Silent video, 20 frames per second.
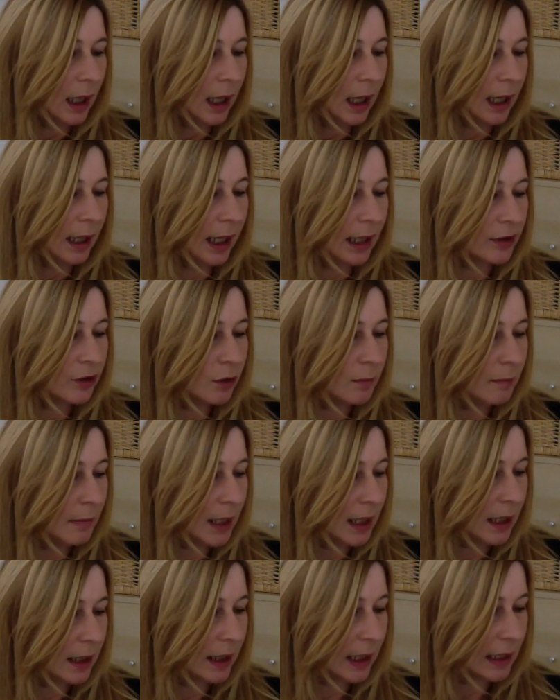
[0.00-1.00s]
And as you
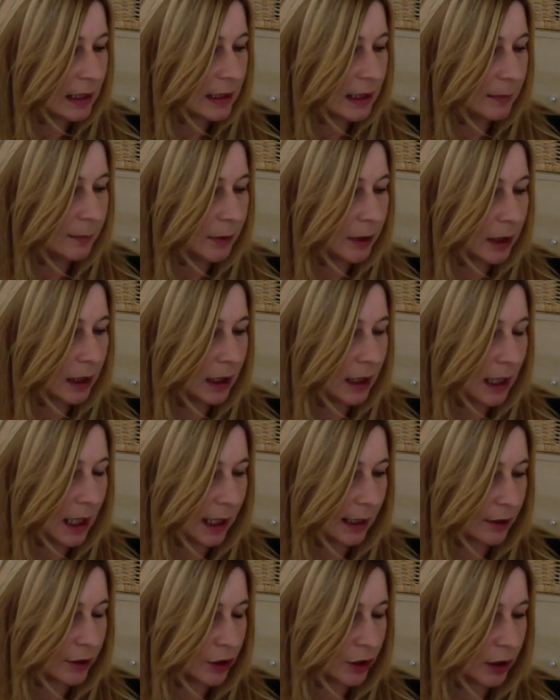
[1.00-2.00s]
make that deeper
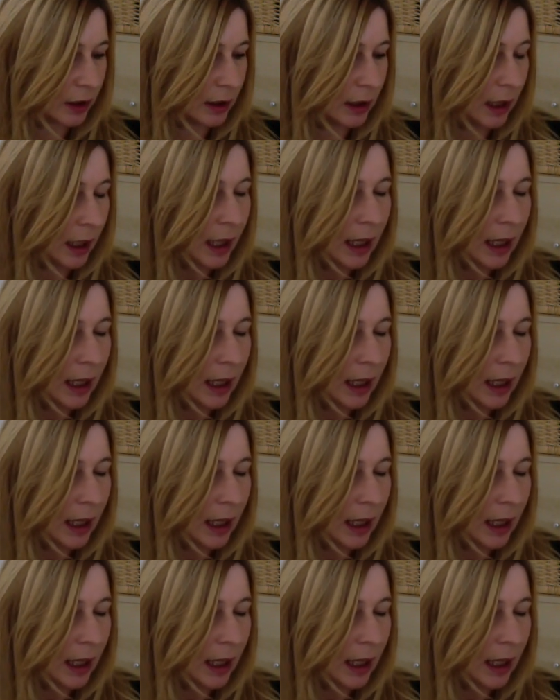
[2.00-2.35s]
connection,